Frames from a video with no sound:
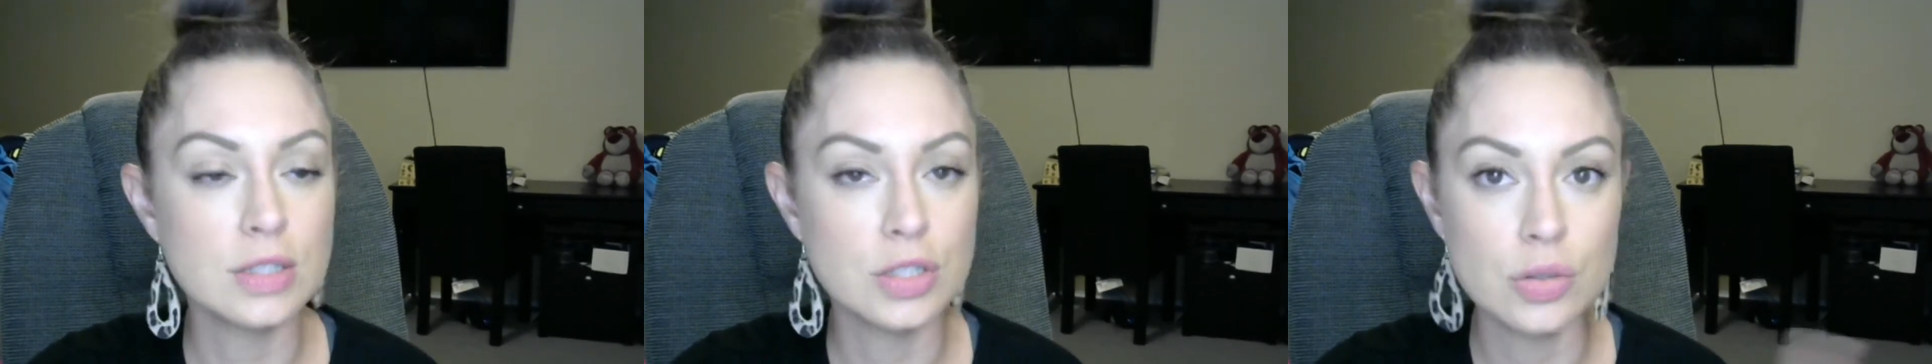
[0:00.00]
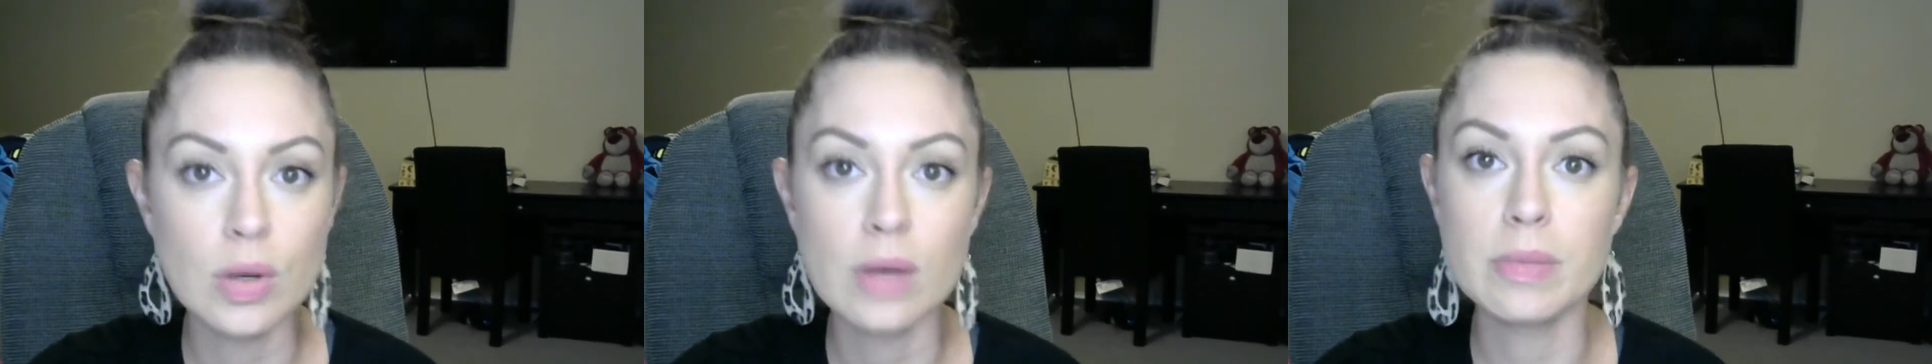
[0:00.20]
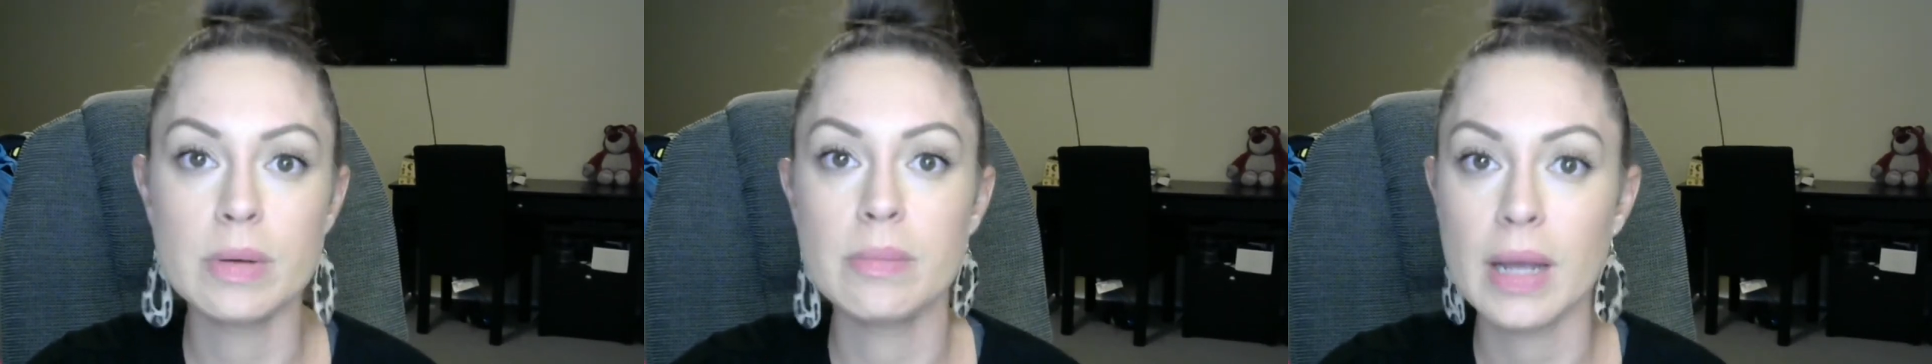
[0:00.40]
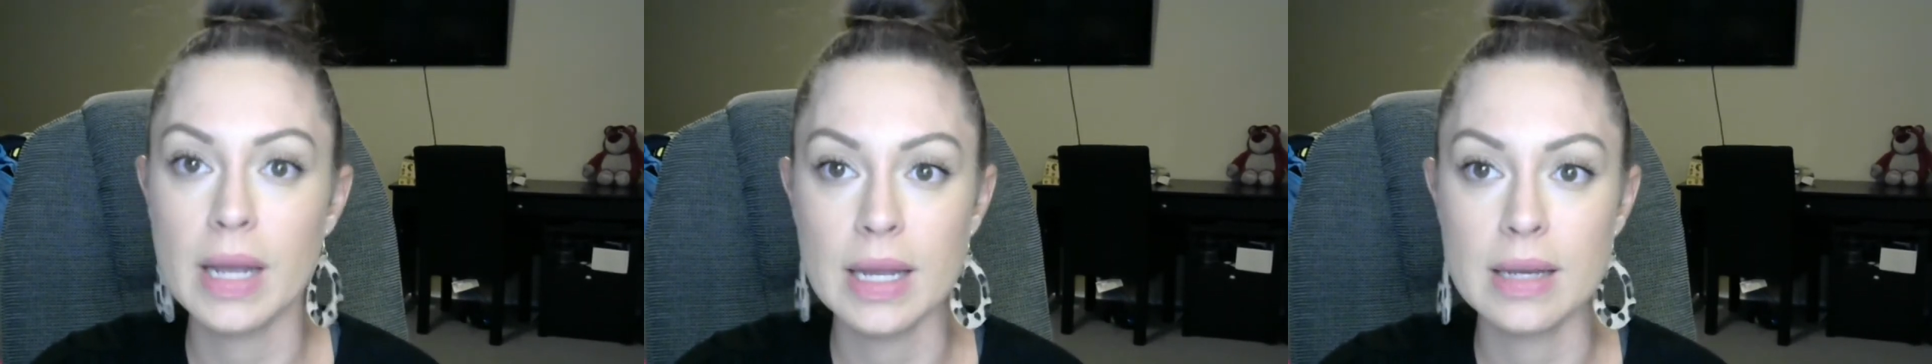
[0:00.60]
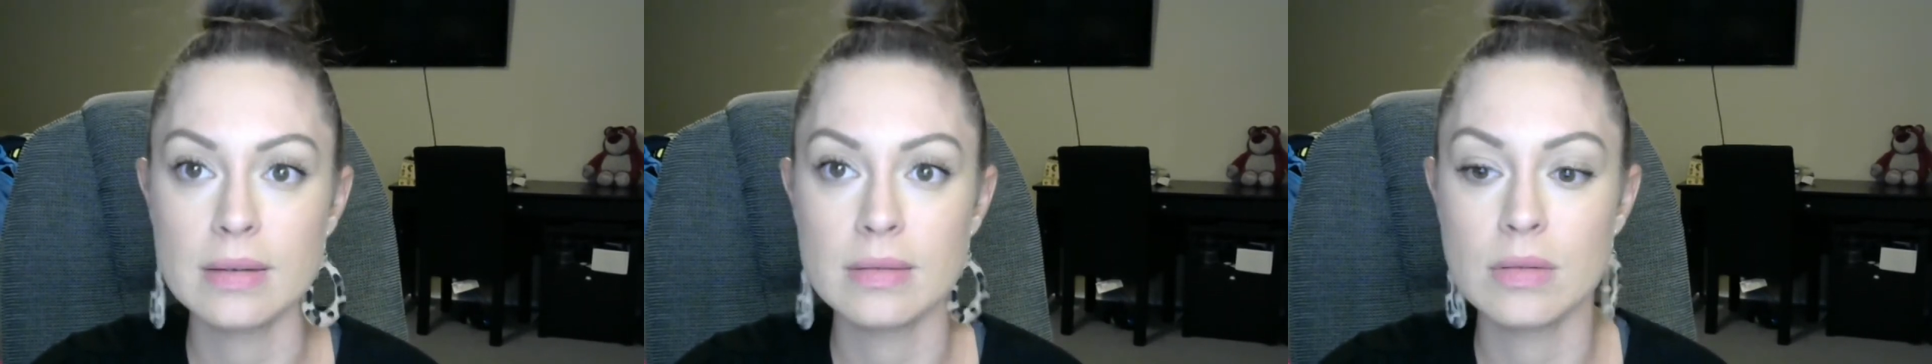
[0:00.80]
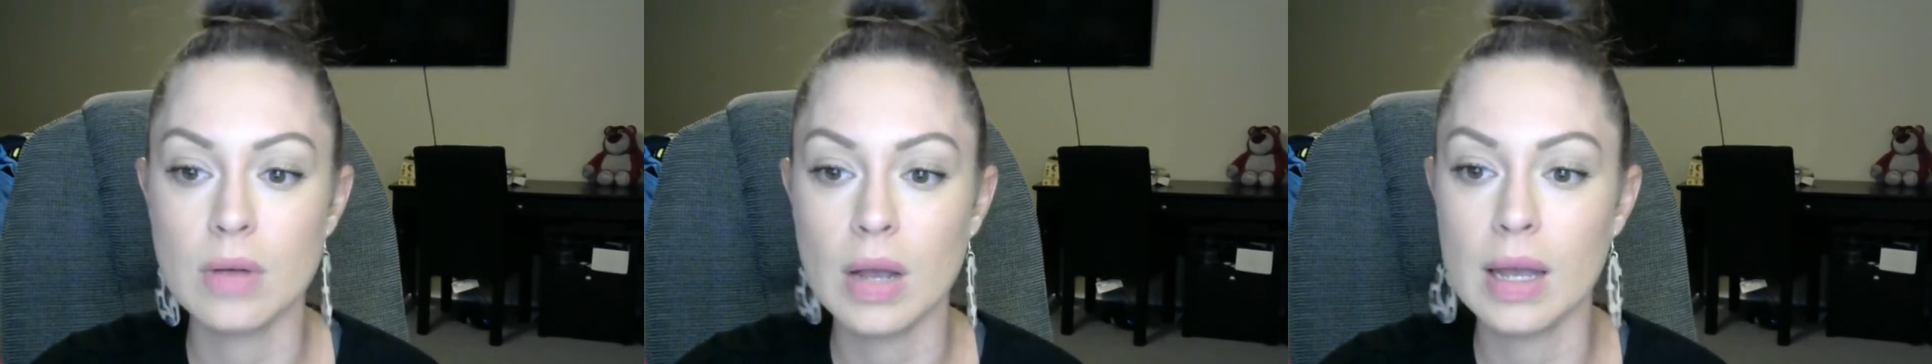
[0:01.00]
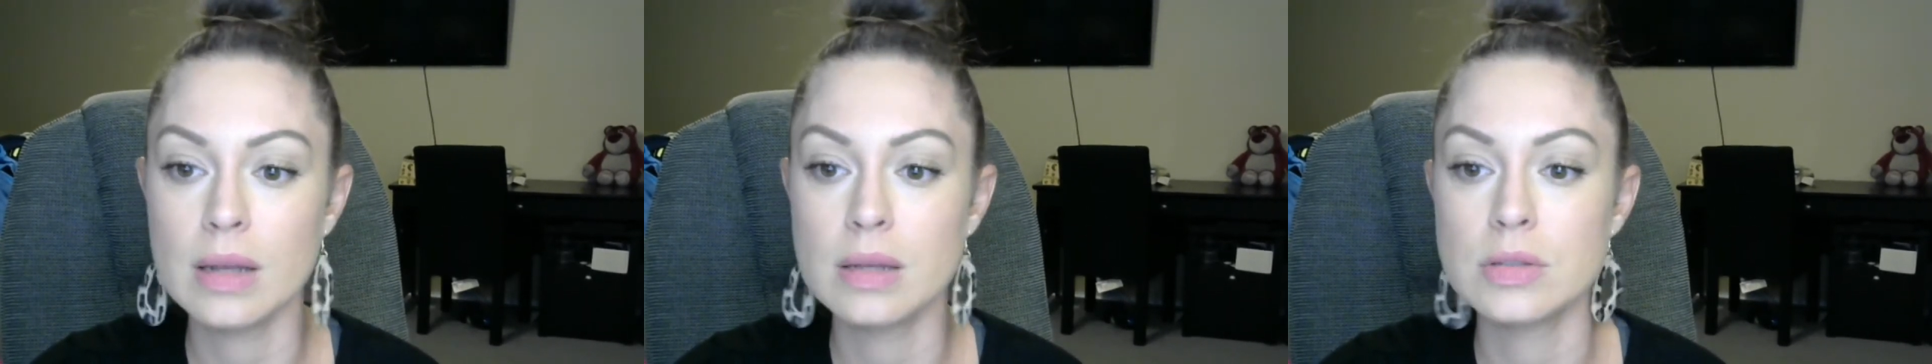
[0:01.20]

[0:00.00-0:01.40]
you have been paid, okay?